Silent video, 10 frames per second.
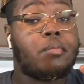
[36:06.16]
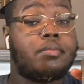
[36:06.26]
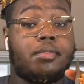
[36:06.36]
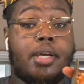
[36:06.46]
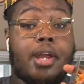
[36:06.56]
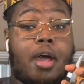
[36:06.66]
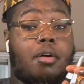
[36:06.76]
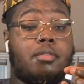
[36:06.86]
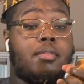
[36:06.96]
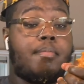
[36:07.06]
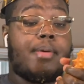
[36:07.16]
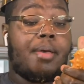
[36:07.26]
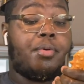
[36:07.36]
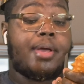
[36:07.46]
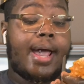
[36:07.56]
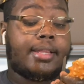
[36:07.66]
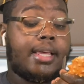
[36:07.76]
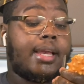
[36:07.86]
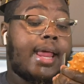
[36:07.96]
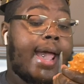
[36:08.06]
you know, maybe you got the
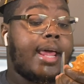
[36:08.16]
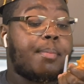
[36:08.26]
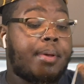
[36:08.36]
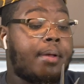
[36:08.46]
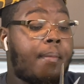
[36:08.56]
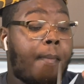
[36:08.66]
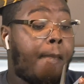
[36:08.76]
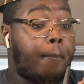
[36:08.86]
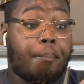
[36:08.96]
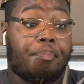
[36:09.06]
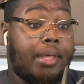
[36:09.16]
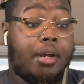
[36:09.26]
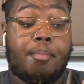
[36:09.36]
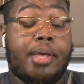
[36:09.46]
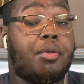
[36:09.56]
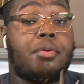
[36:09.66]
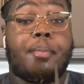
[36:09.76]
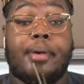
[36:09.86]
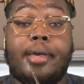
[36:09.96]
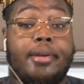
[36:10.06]
anatomy. That'll make you no
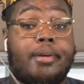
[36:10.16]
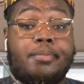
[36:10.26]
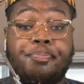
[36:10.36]
man, though.